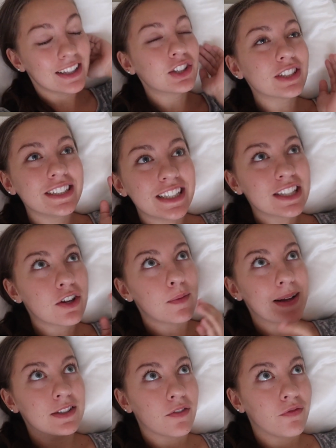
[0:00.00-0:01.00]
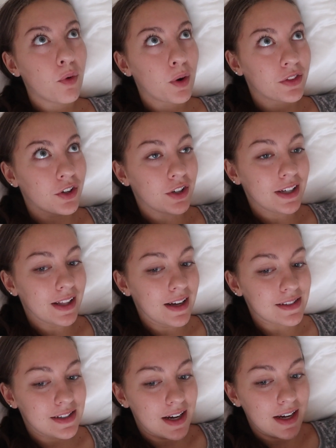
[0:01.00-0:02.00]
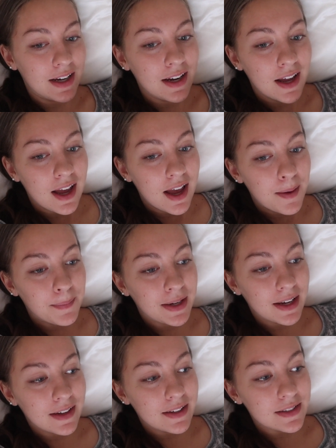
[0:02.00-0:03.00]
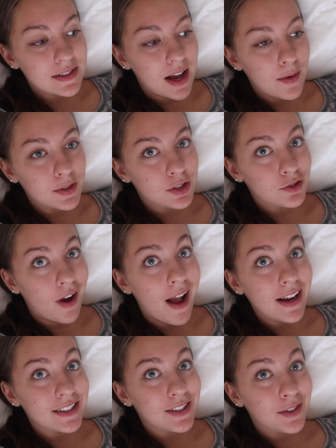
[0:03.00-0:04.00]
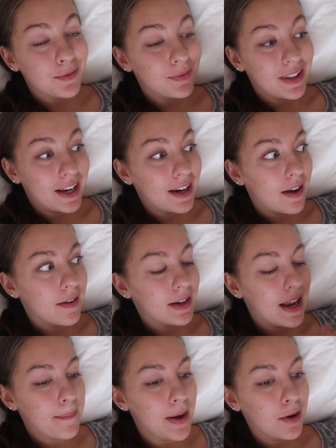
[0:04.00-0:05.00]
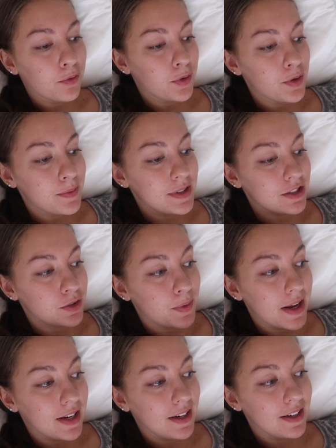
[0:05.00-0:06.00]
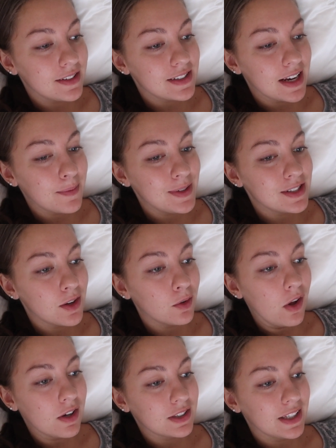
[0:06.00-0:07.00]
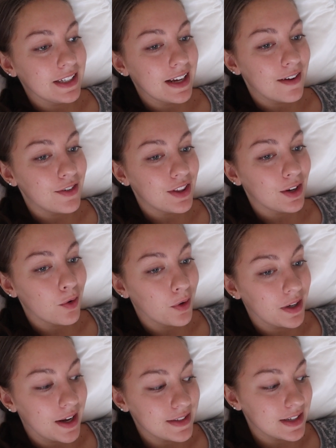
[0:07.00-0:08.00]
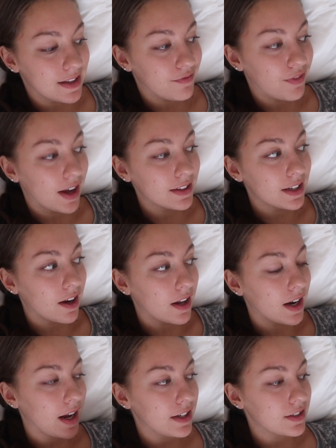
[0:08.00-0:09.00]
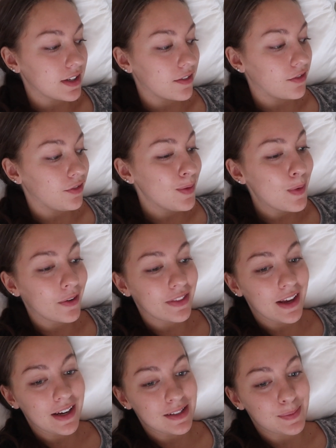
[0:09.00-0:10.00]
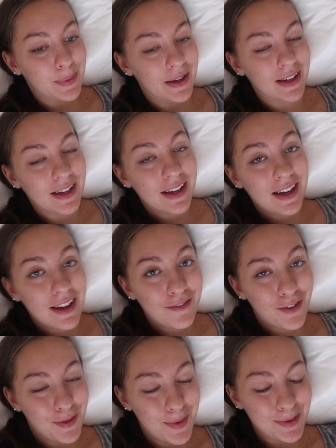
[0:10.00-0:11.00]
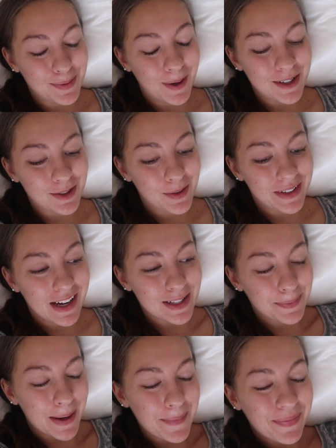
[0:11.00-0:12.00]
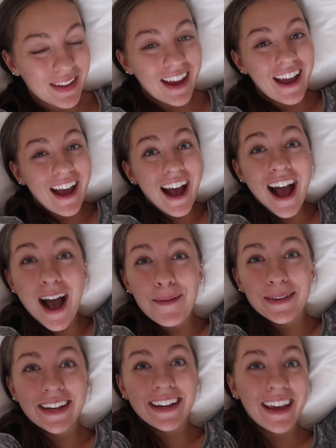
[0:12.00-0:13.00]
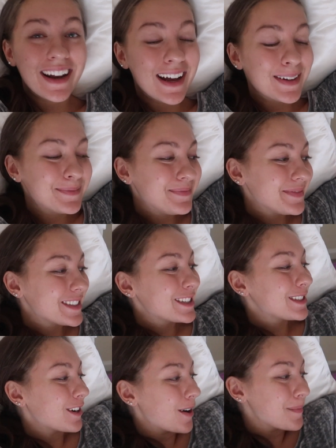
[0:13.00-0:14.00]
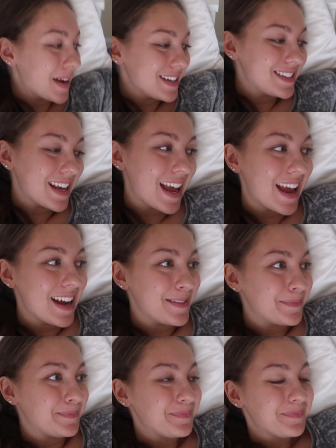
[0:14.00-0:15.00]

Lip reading: I literally didn't go to bed till 4:30 last night because I was trying to like get my room situated. It's taken me so long to like get everything organized. I finally got it. I just have a few more things, but for the most part, it's organized. But I'm gonna get up, start my day.